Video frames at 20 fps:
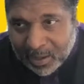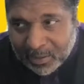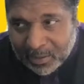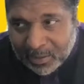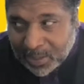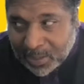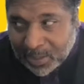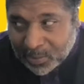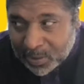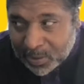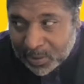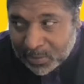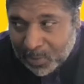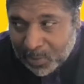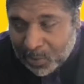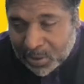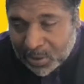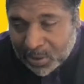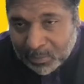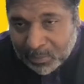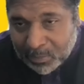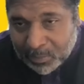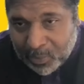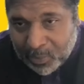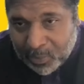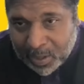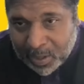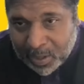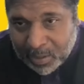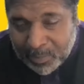That's what's most
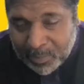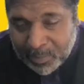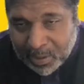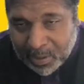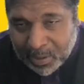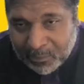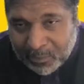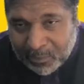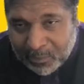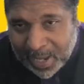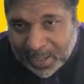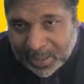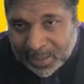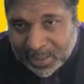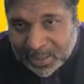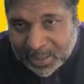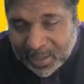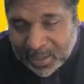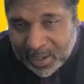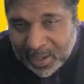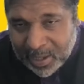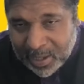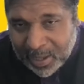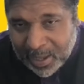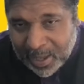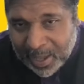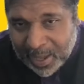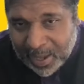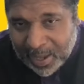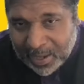important, a Bill of Rights.
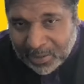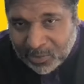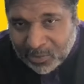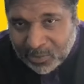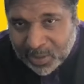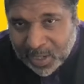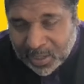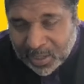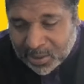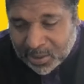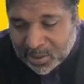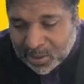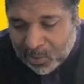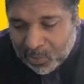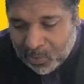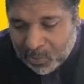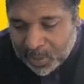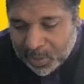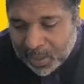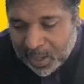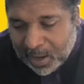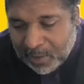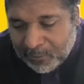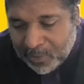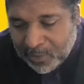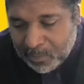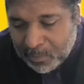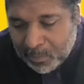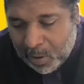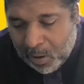And you did so with
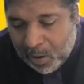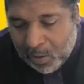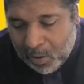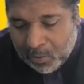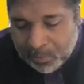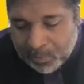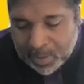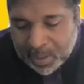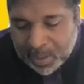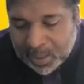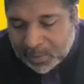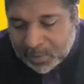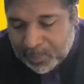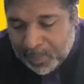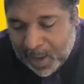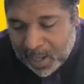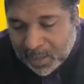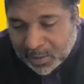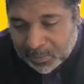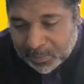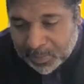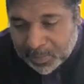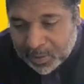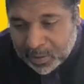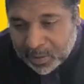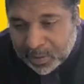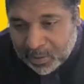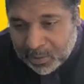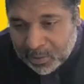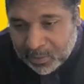every moral means possible
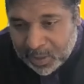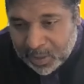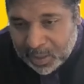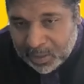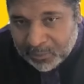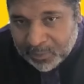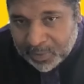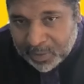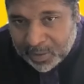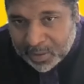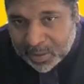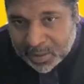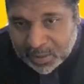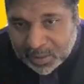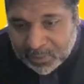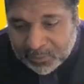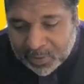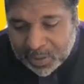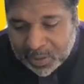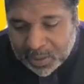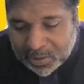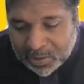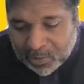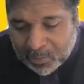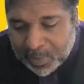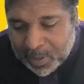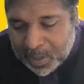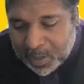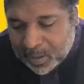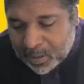to you, even civil
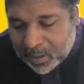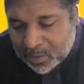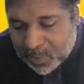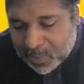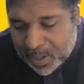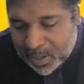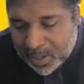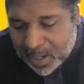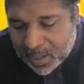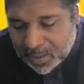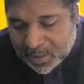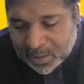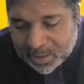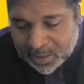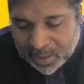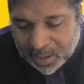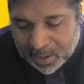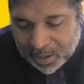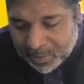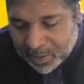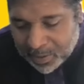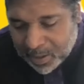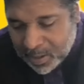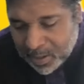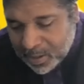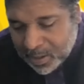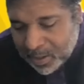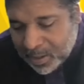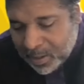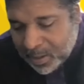disobedience where necessary.
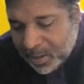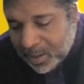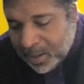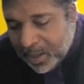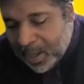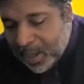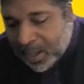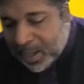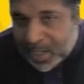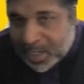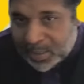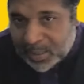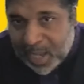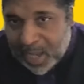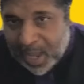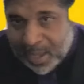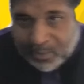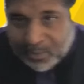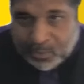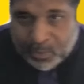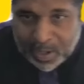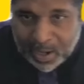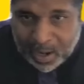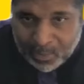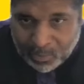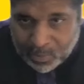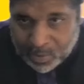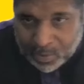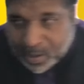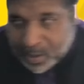And that's kind of what I
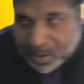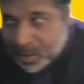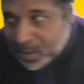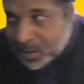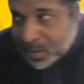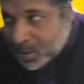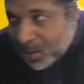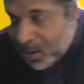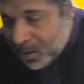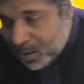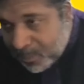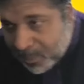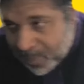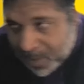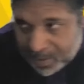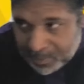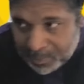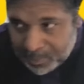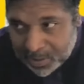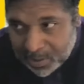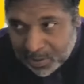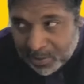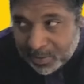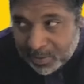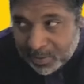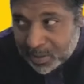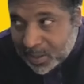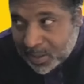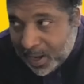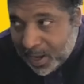want to talk about. Let me turn
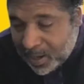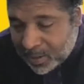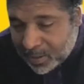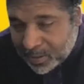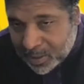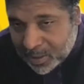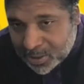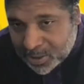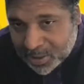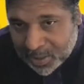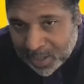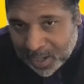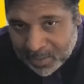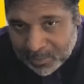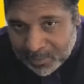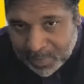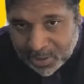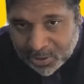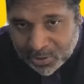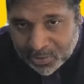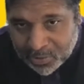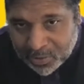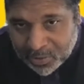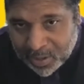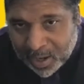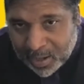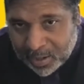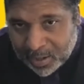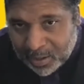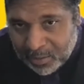this air conditioner down and make sure you're
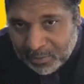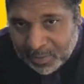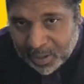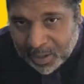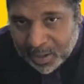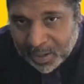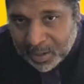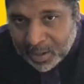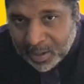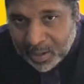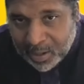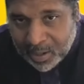not hearing it.